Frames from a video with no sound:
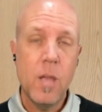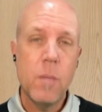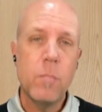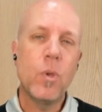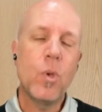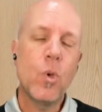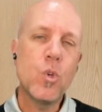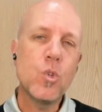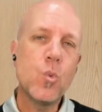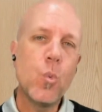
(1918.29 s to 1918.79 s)

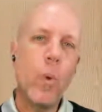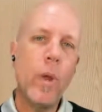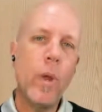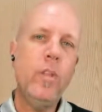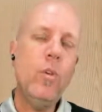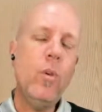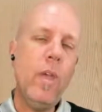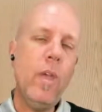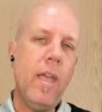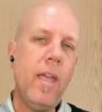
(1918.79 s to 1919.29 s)
Because when
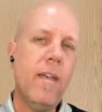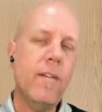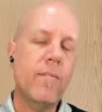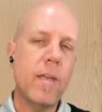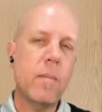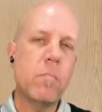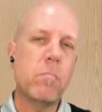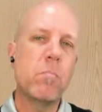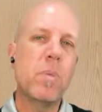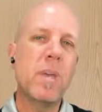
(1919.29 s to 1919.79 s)
you have
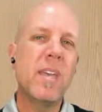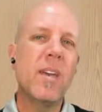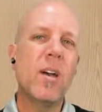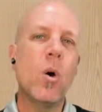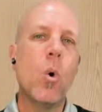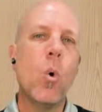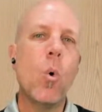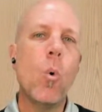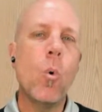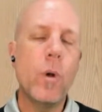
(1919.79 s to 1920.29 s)
a bigger
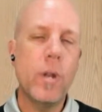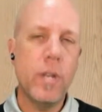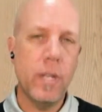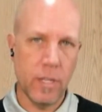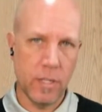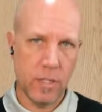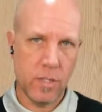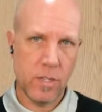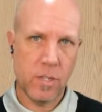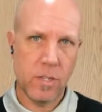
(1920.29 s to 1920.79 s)

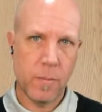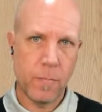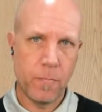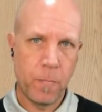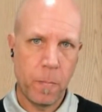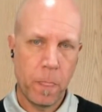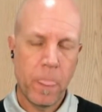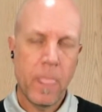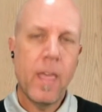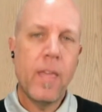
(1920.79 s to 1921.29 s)
audience
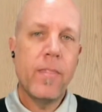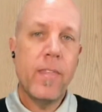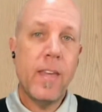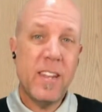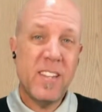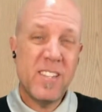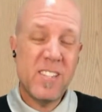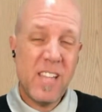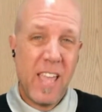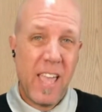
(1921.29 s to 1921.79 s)

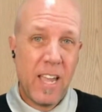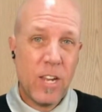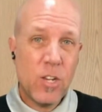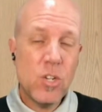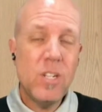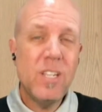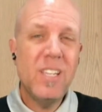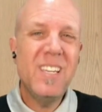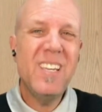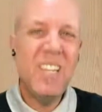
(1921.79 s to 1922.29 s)
that is
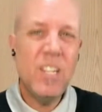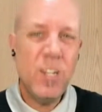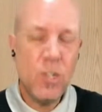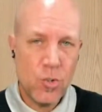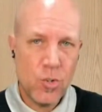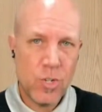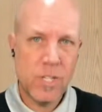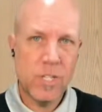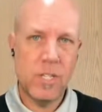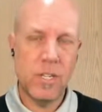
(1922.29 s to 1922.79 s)
actually
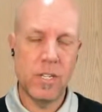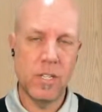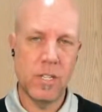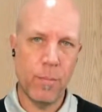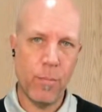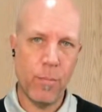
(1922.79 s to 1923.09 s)
interested in the